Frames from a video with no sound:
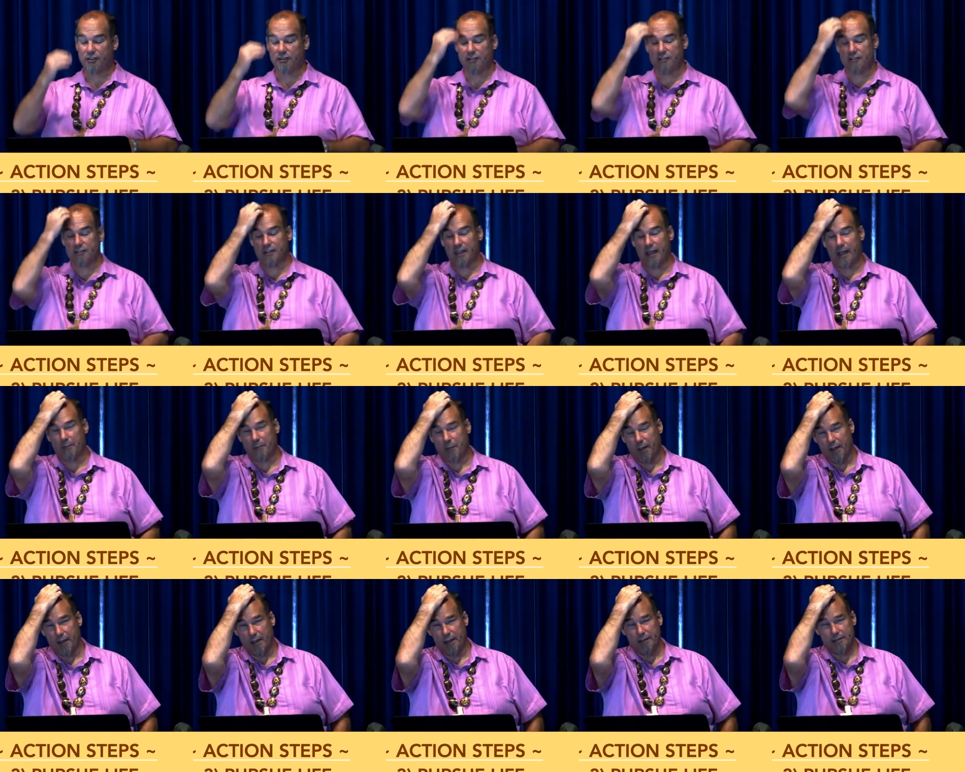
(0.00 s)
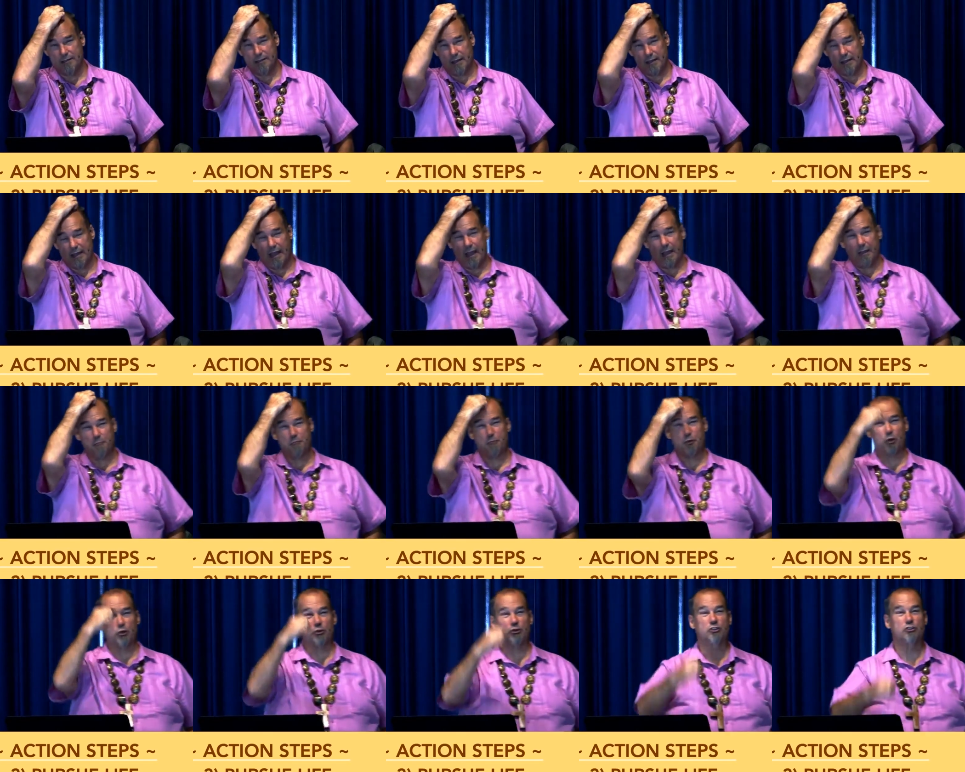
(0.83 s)
step today.
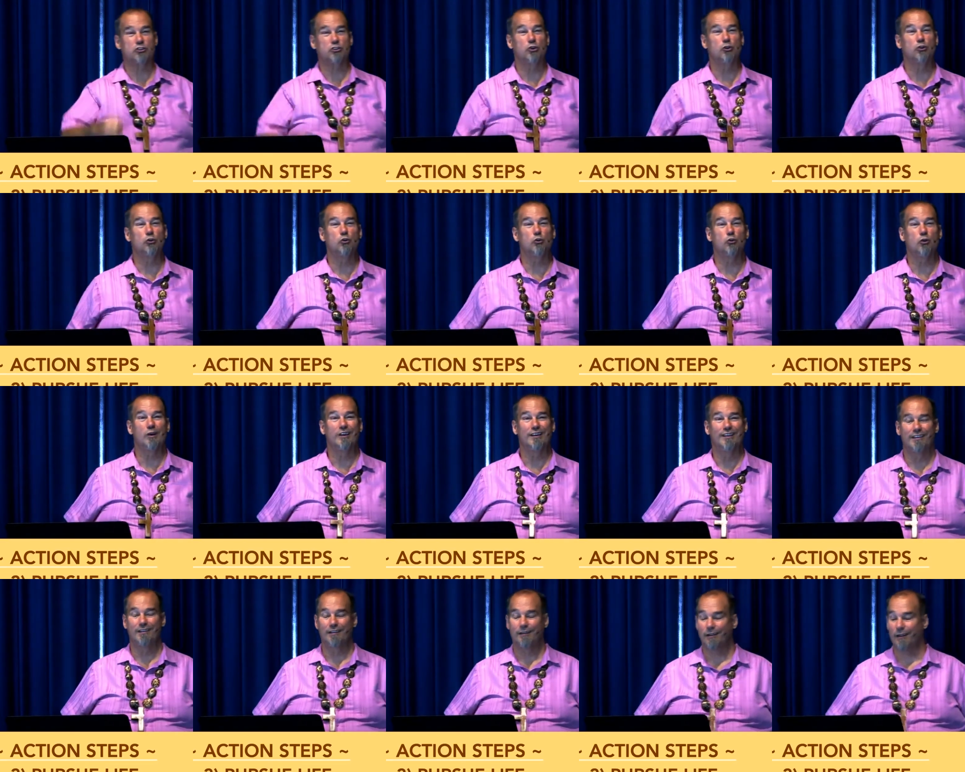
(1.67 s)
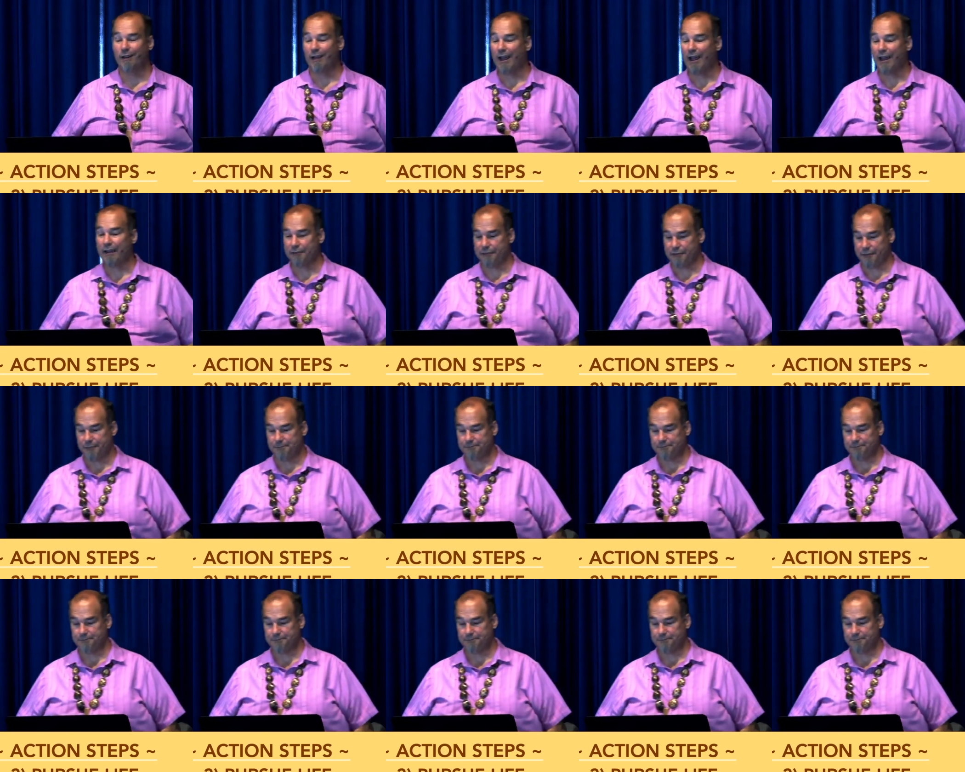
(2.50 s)
Pursue life.